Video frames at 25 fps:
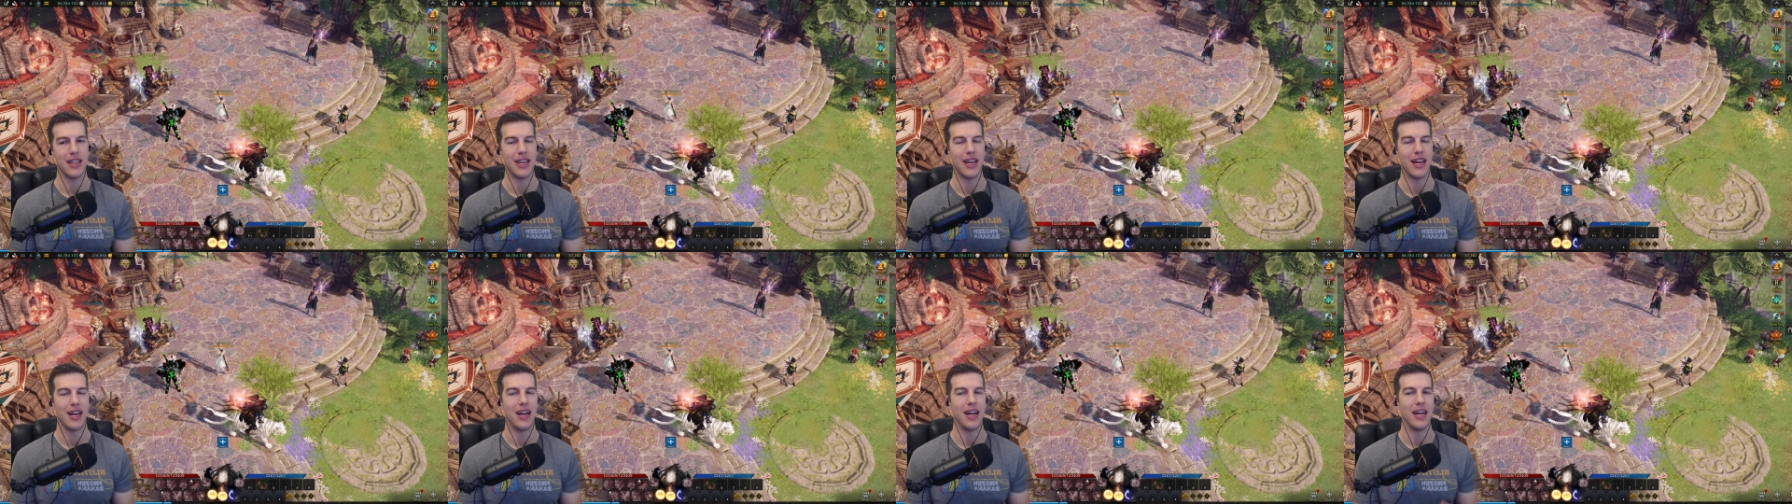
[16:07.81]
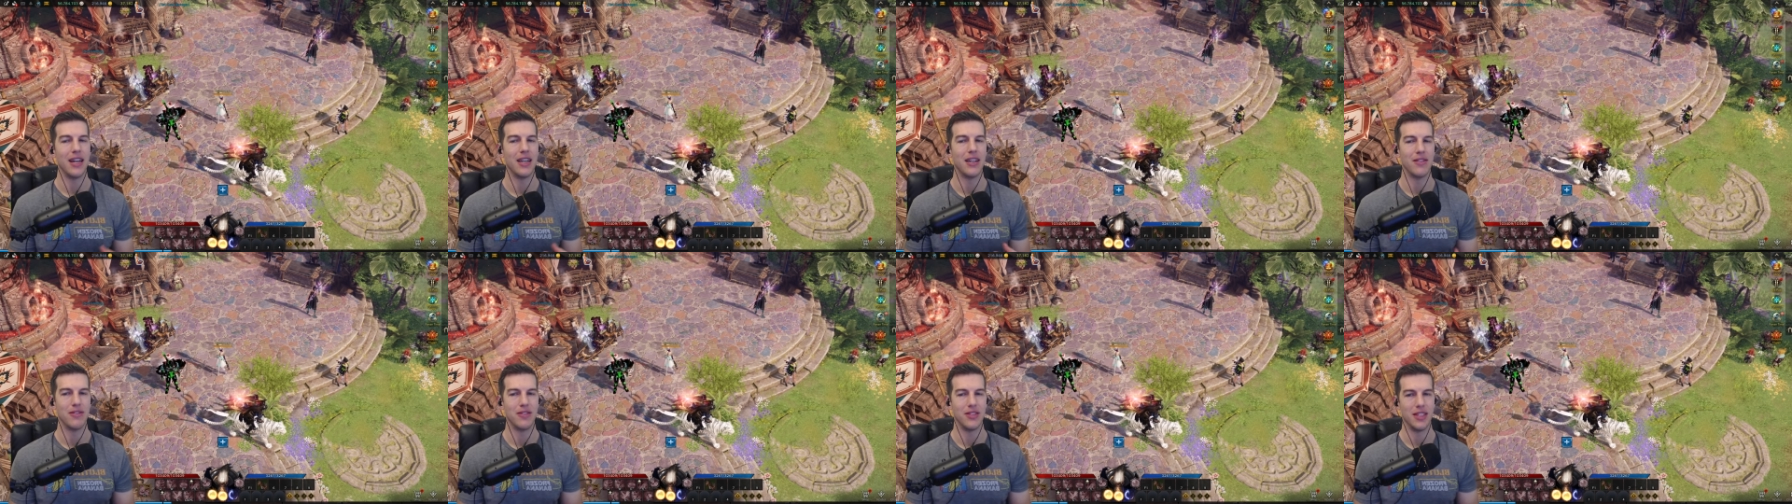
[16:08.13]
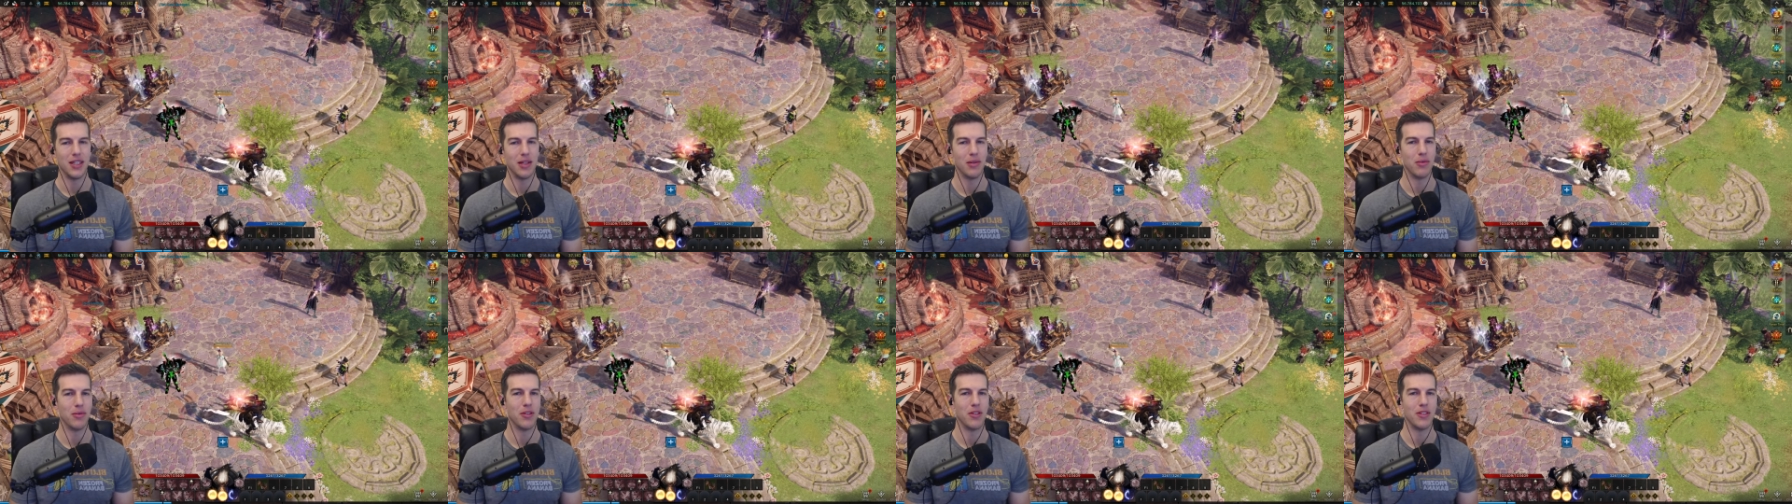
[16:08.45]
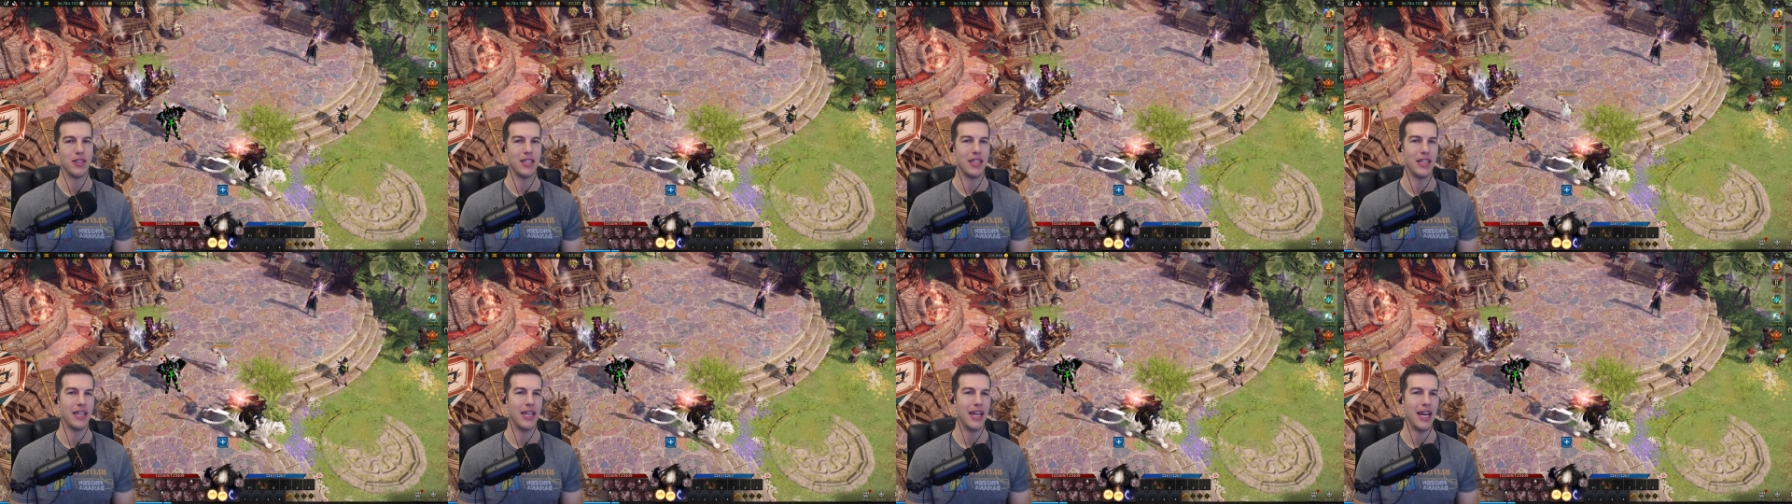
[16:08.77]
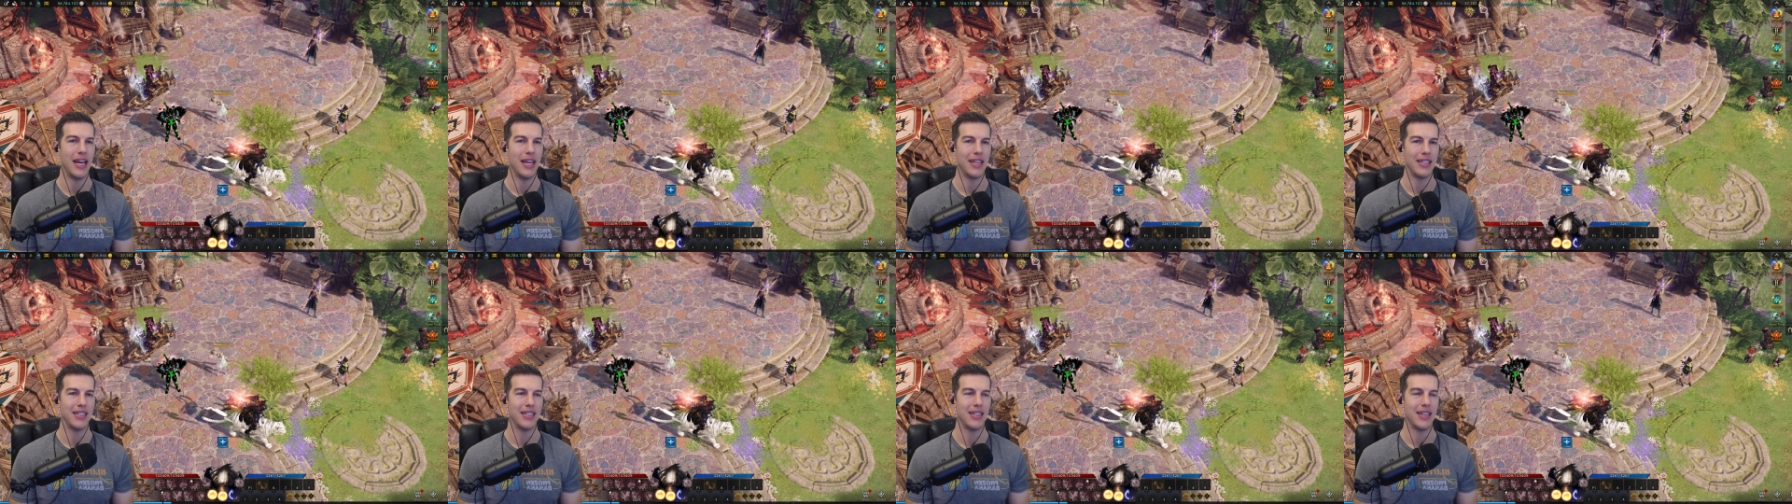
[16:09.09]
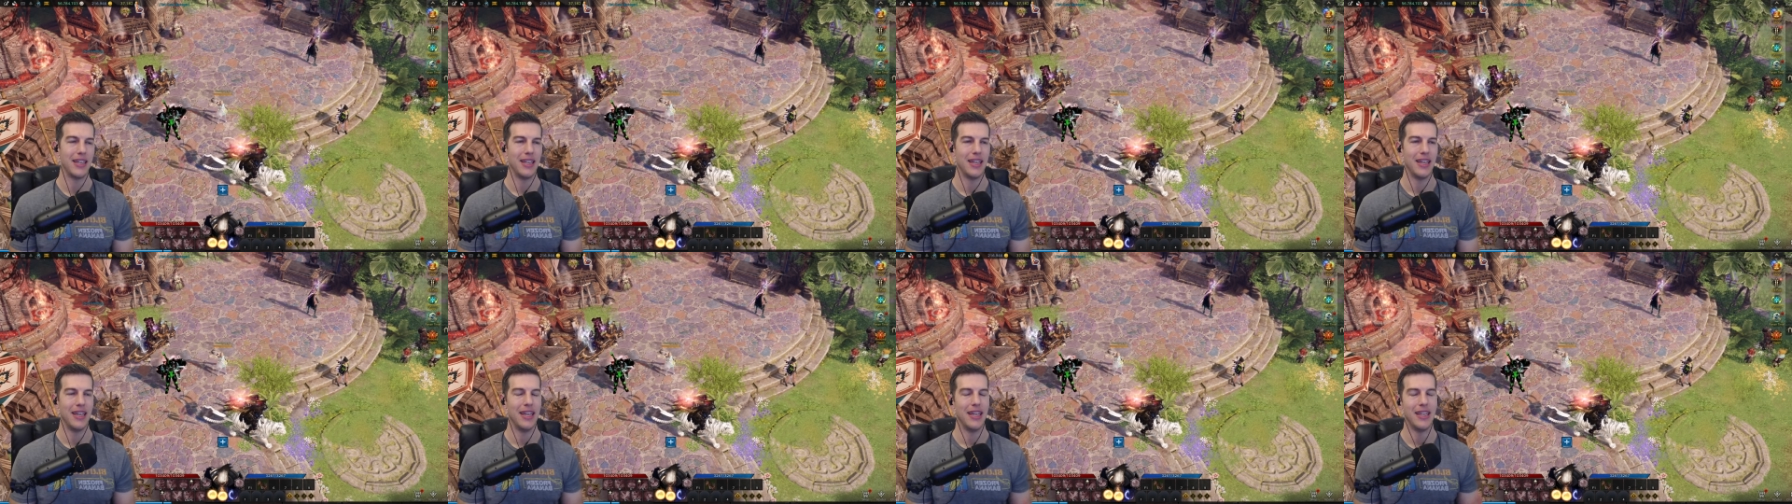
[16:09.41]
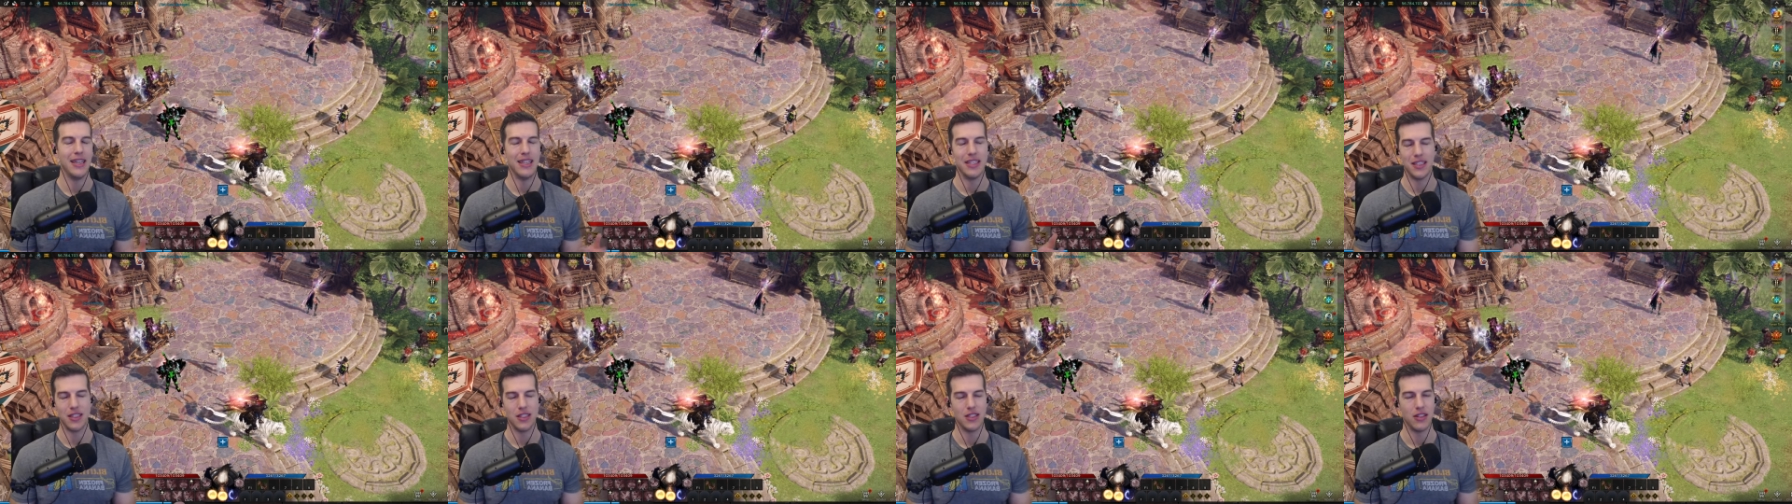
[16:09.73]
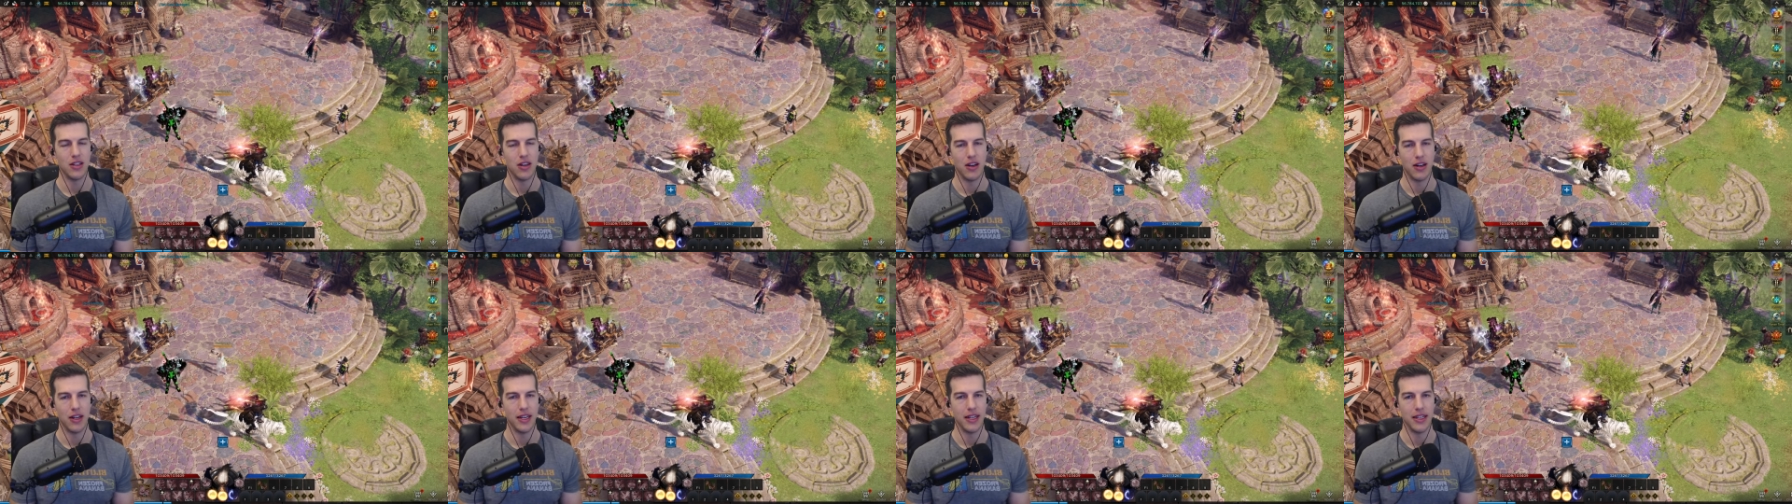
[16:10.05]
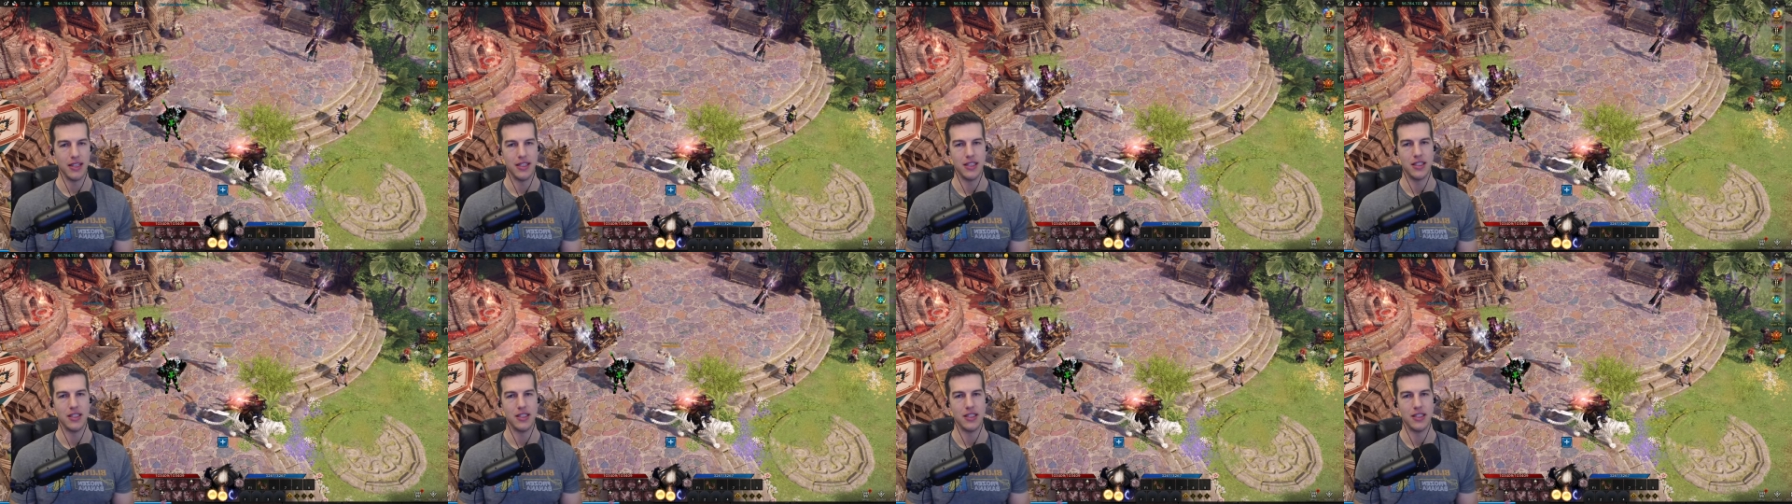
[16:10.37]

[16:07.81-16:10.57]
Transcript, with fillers: kind of similar to that, and this is not it.